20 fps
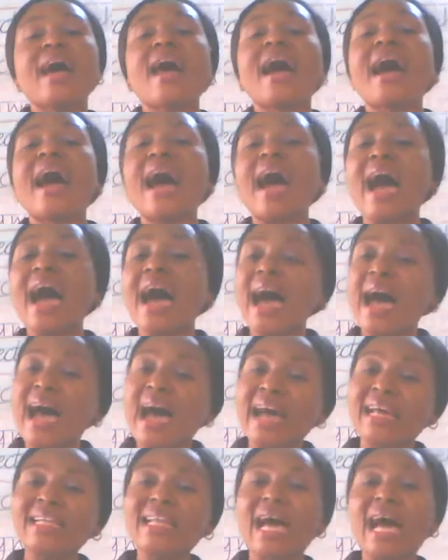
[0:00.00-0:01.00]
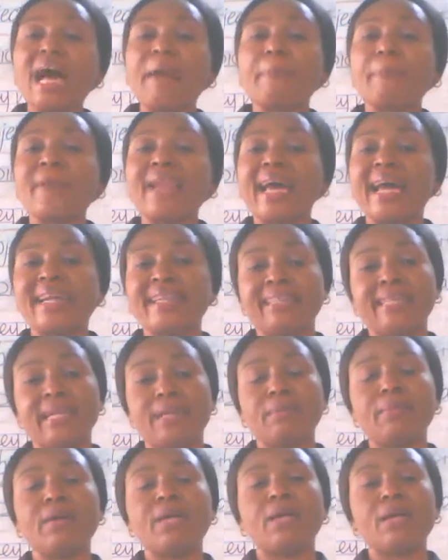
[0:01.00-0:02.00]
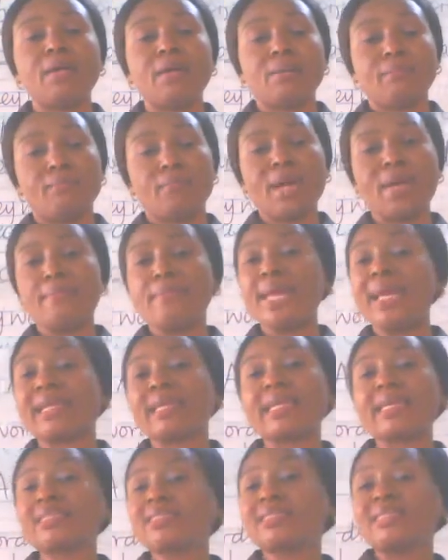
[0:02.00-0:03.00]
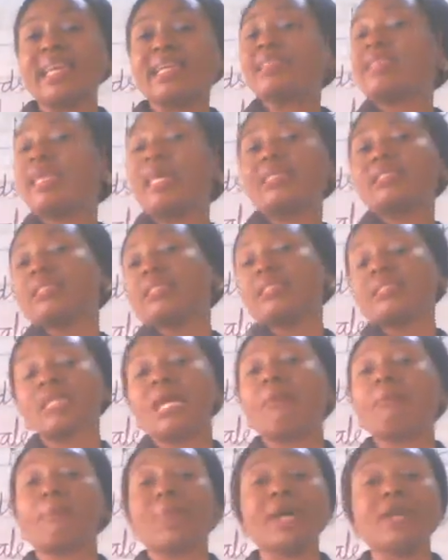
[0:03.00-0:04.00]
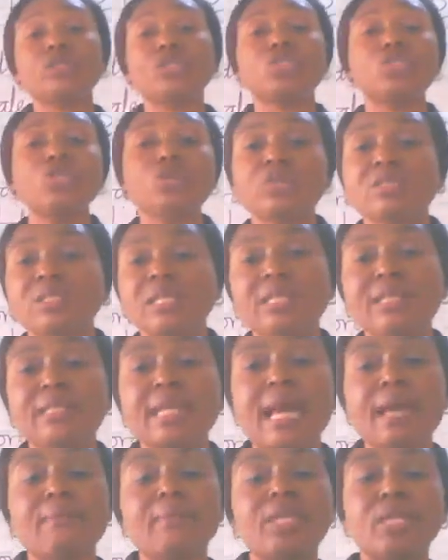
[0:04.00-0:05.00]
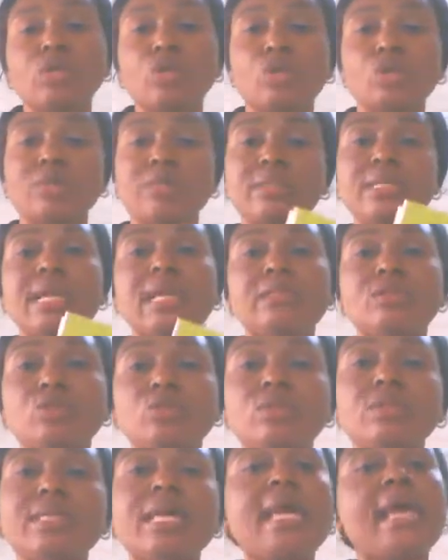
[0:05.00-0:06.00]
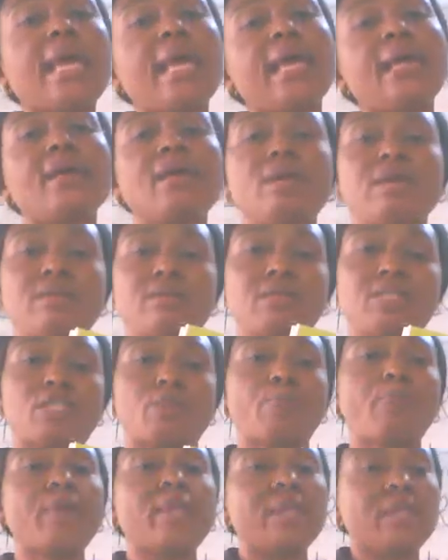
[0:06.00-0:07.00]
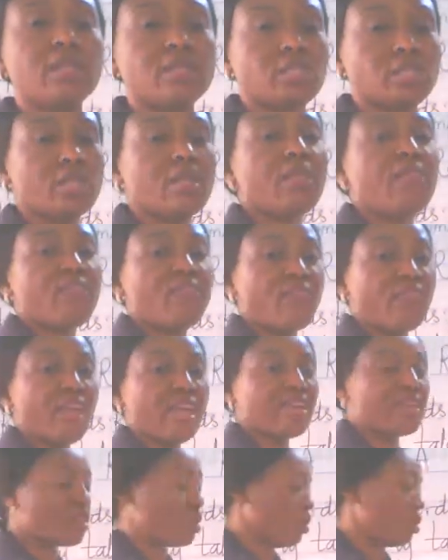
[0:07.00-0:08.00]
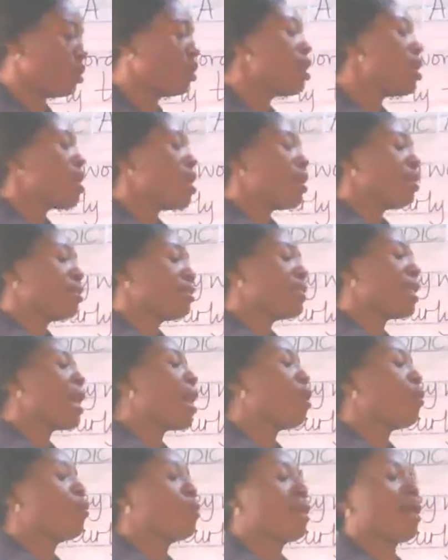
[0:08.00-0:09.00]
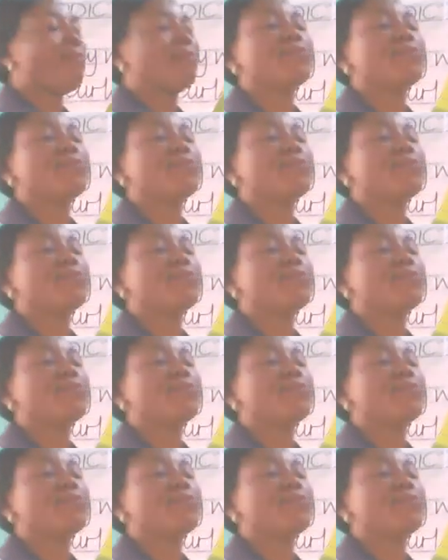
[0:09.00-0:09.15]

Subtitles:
and apply them by making sentences and by using them in your day-to-day speech. Thank you. Now we are